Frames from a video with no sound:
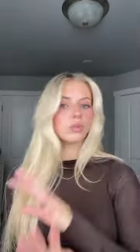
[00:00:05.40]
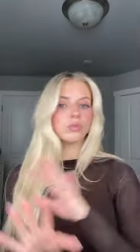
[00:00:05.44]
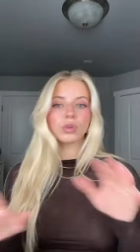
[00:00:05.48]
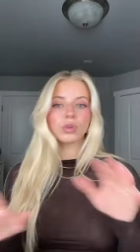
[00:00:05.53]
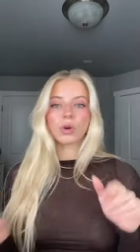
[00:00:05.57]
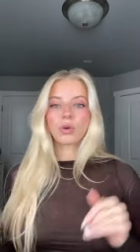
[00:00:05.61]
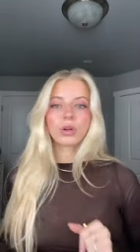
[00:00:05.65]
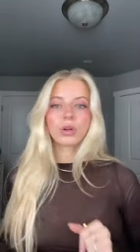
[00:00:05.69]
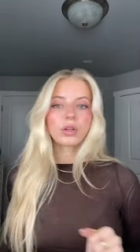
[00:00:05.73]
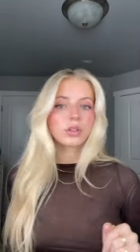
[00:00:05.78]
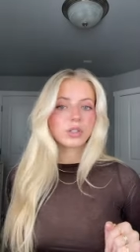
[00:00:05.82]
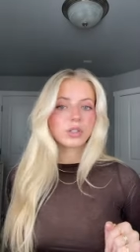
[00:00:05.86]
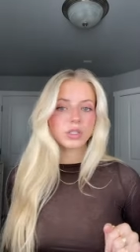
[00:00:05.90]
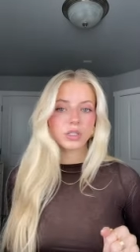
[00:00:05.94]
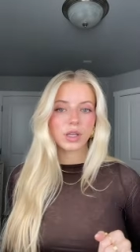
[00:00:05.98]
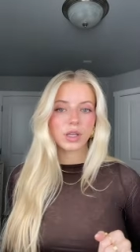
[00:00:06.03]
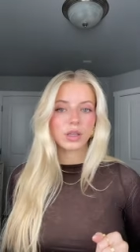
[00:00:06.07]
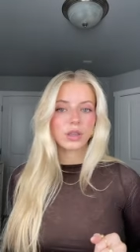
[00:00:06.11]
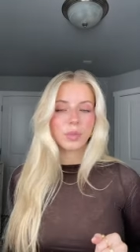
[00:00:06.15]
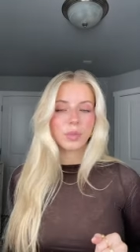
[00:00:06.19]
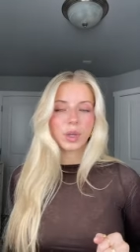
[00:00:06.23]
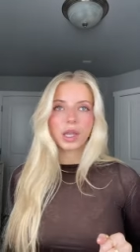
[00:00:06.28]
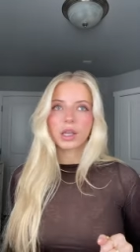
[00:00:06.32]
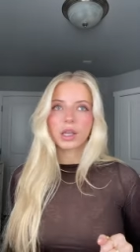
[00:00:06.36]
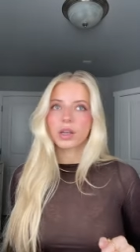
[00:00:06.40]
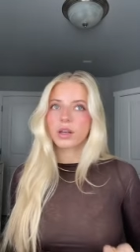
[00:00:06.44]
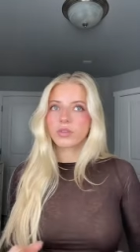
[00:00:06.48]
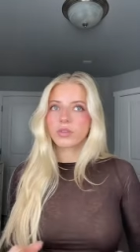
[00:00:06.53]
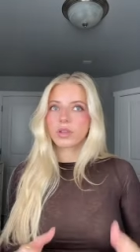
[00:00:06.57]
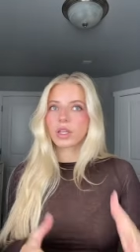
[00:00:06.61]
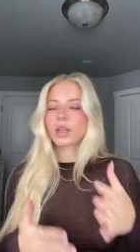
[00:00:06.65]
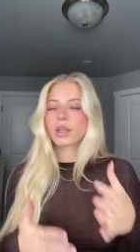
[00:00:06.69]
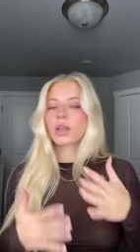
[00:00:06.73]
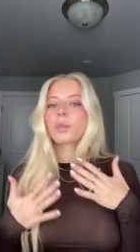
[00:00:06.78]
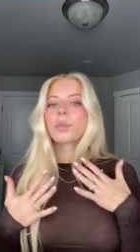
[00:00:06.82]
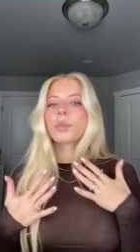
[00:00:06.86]
don't understand the pain of
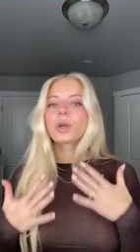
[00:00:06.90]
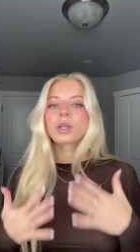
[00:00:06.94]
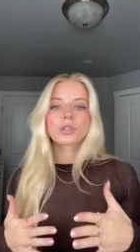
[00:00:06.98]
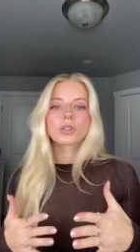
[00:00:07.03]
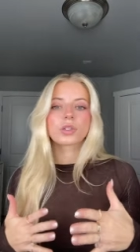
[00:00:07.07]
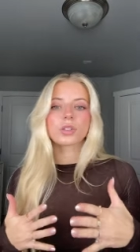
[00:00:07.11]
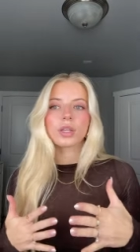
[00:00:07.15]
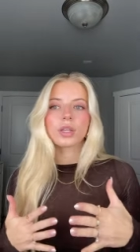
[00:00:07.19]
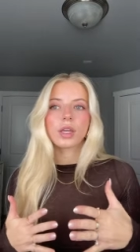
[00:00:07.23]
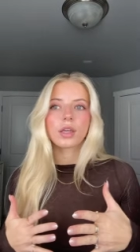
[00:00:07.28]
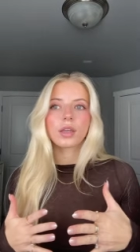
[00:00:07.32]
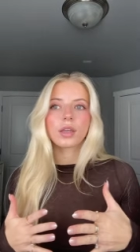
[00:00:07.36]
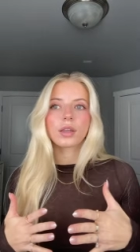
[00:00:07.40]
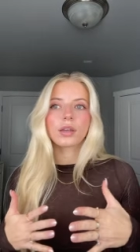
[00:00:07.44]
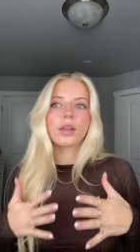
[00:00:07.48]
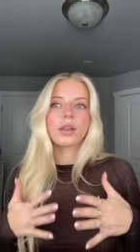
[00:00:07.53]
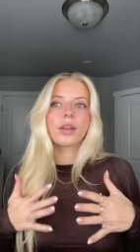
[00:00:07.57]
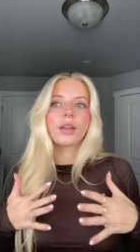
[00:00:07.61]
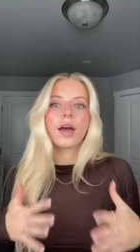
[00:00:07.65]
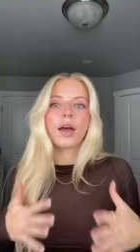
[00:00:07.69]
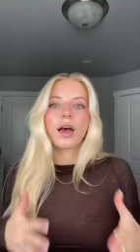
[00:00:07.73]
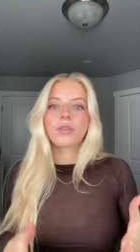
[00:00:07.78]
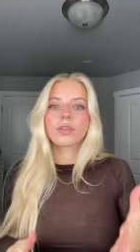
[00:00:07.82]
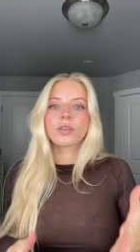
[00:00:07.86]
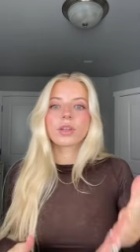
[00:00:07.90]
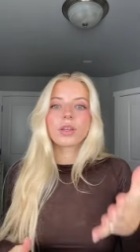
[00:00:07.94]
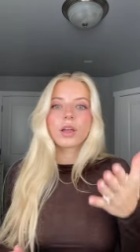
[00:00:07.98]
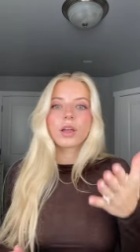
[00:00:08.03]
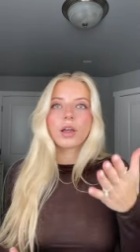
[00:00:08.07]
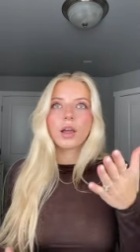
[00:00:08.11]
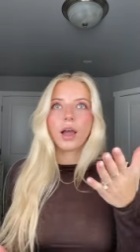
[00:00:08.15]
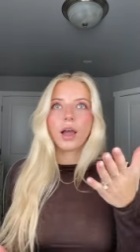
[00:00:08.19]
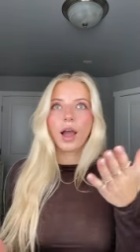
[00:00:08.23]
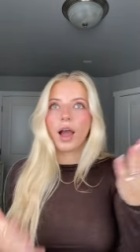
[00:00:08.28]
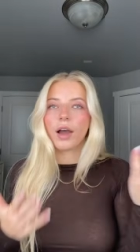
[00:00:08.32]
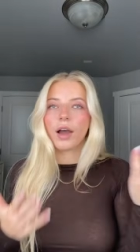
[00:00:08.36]
getting a picture taken and having
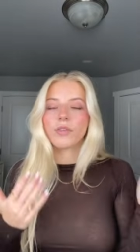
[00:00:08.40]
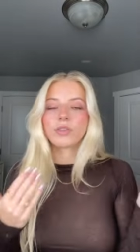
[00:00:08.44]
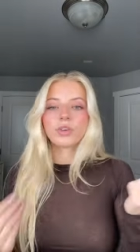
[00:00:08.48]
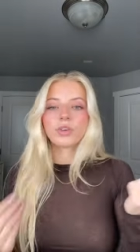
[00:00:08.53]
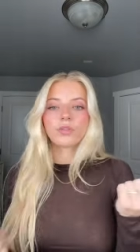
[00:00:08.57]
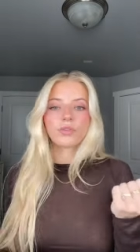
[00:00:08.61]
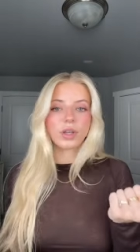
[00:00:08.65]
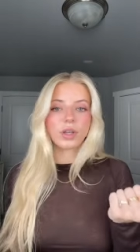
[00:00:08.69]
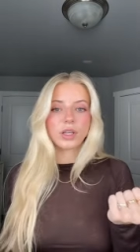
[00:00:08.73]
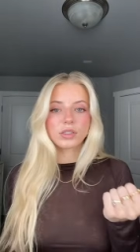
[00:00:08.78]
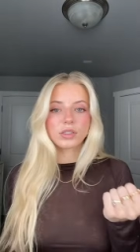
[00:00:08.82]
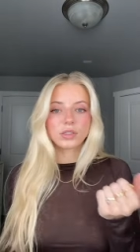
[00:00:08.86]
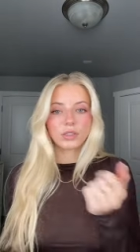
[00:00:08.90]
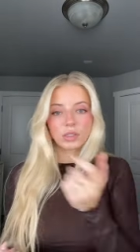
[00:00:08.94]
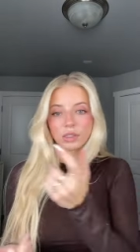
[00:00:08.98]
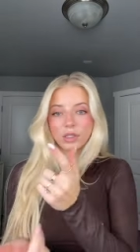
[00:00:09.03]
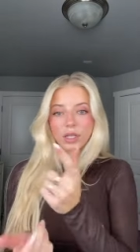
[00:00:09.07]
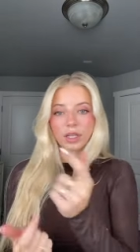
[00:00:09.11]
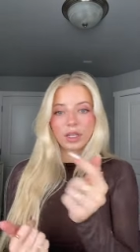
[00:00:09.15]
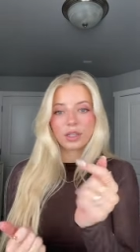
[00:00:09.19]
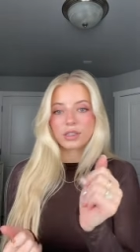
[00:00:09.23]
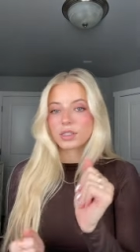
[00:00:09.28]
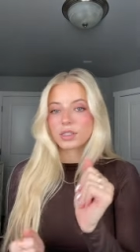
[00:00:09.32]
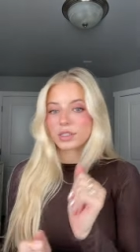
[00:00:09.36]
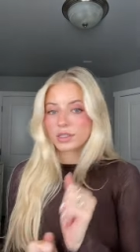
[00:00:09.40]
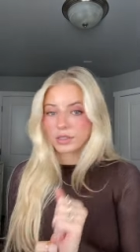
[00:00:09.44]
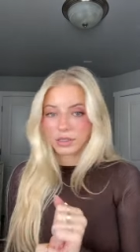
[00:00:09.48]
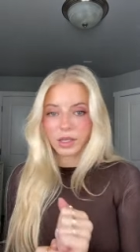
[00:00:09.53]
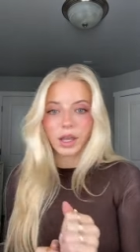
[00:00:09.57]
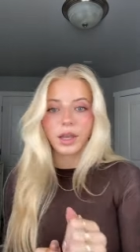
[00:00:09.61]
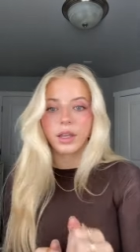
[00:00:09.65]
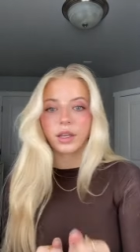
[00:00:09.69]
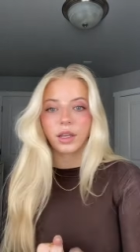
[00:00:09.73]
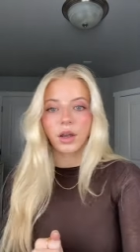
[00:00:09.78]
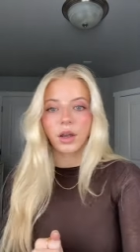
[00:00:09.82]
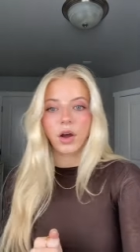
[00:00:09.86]
half your face look like it's sliding